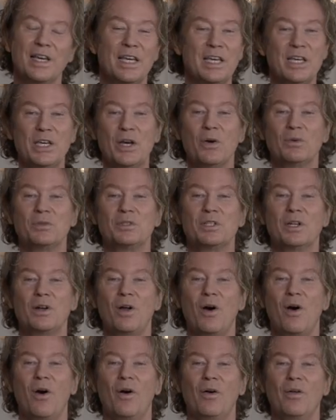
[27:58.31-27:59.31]
He owns it
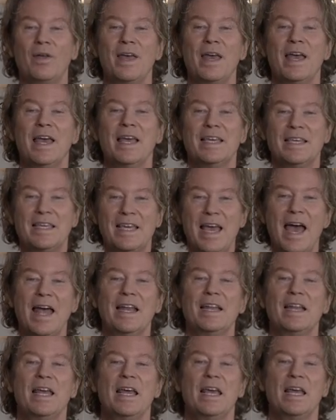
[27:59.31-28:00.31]
all.
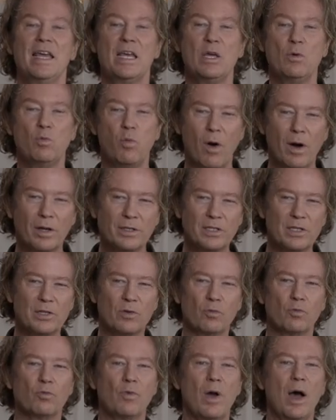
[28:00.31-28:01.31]
Yet, He wants
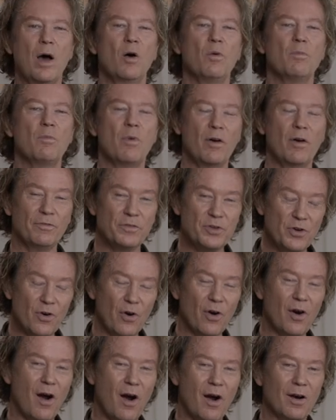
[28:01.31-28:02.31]
the realm
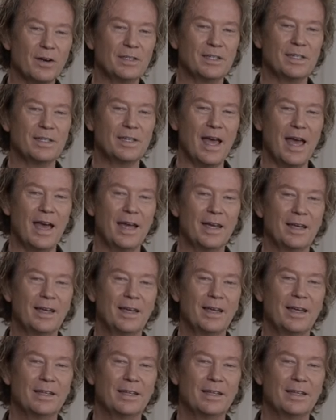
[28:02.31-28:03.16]
your heart today.